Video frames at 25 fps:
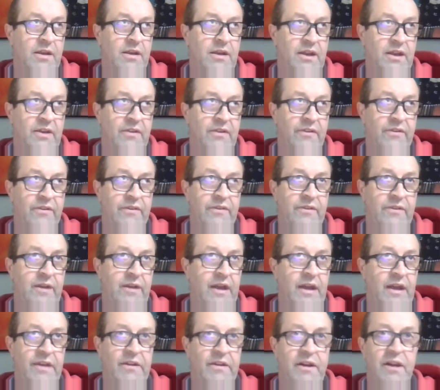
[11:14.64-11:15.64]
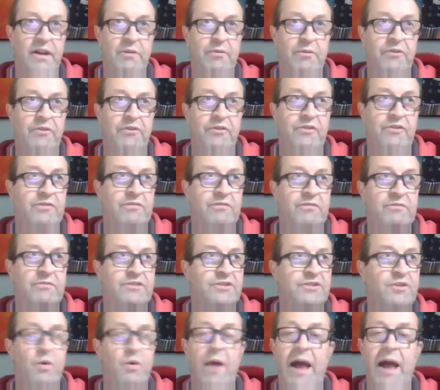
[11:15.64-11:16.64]
Guinness, and I was
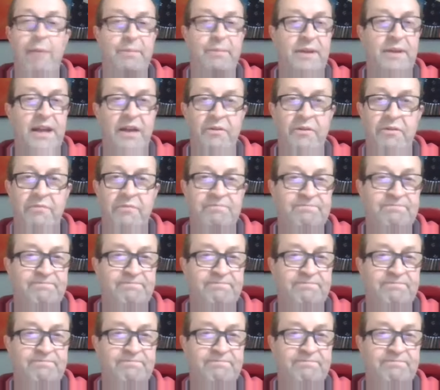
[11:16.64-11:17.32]
so happy out.